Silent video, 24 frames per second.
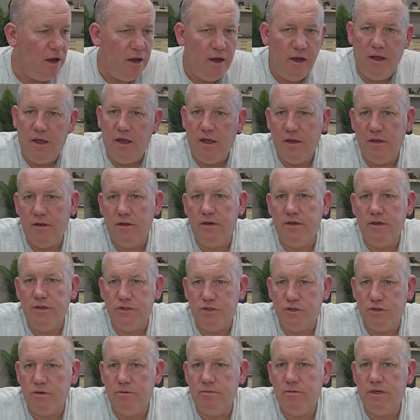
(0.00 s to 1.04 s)
in the
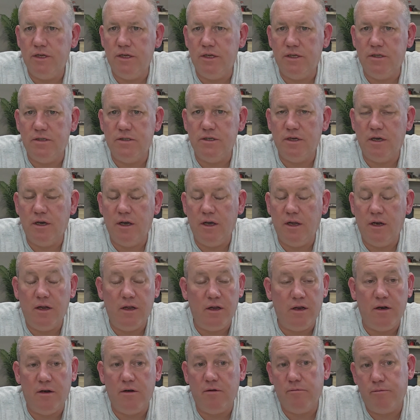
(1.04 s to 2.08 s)
Germany
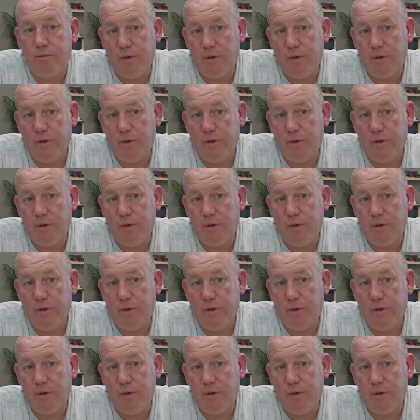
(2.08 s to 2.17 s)
design,